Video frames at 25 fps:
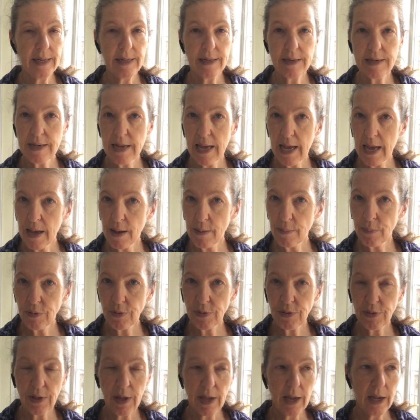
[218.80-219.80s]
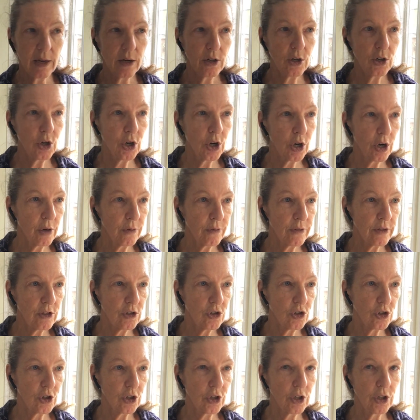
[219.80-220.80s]
depth and
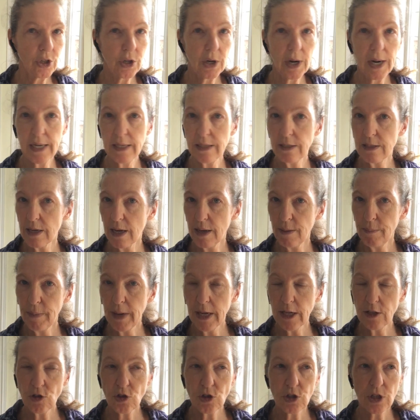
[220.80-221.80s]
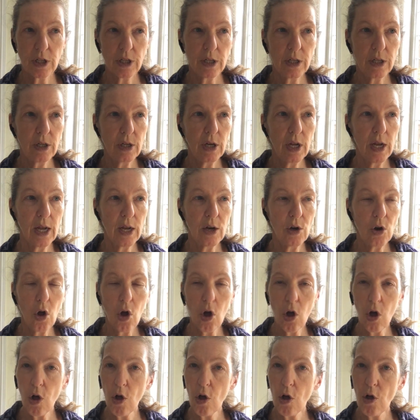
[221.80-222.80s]
curvature and dimension and
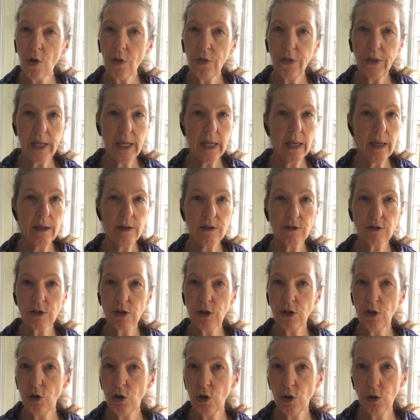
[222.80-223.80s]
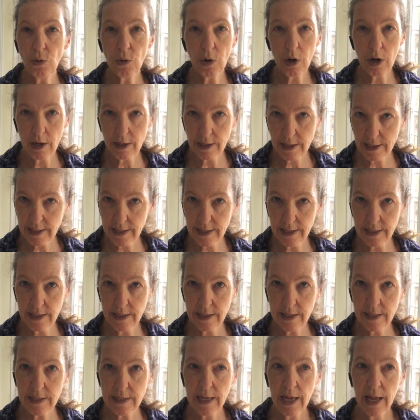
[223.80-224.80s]
all these
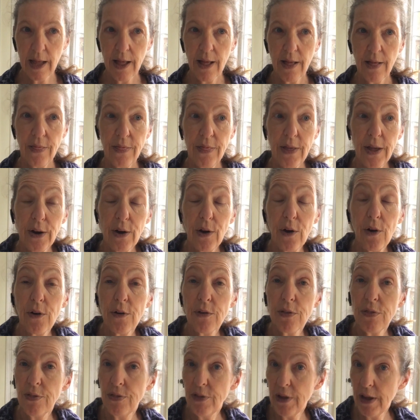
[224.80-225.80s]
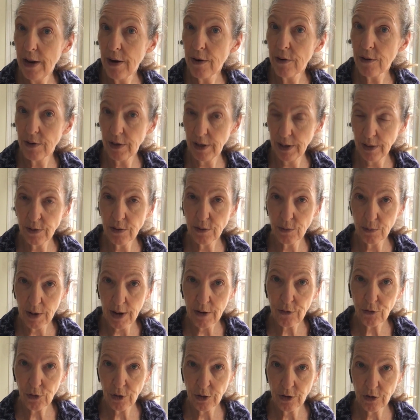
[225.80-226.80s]
nuances that are there in the
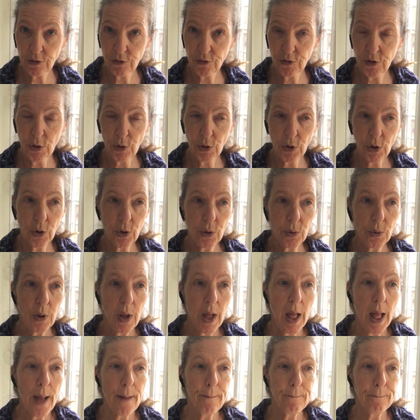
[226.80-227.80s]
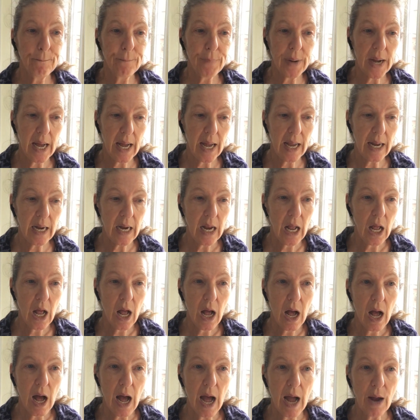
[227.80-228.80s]
reference photo. But
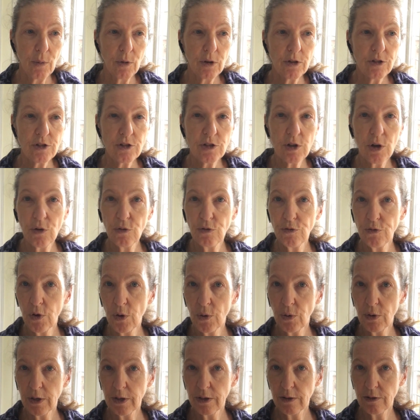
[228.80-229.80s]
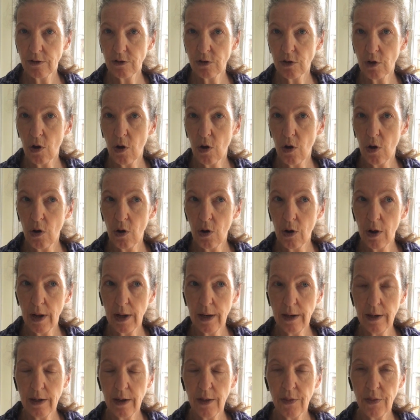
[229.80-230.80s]
I was so focused
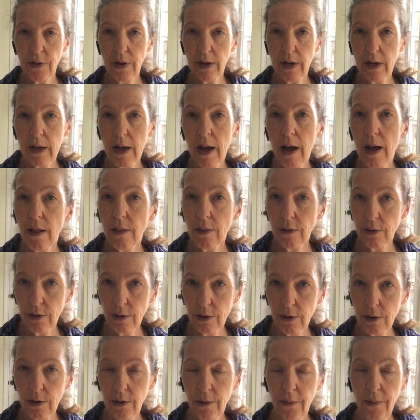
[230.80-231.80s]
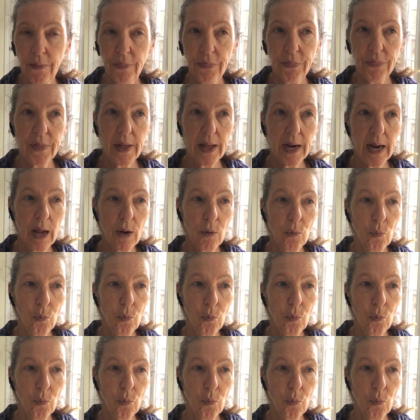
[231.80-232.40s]
on the color that